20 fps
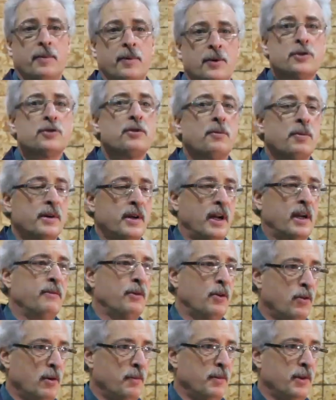personal
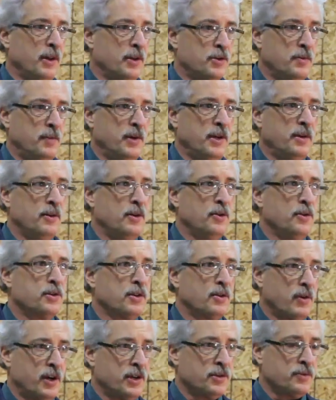protective equipment that should be used
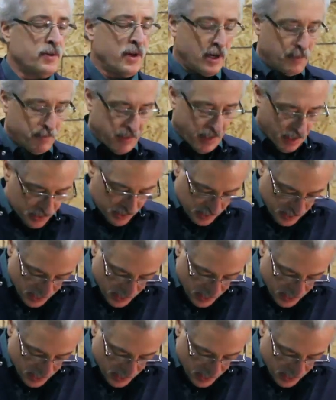that Grace recommends.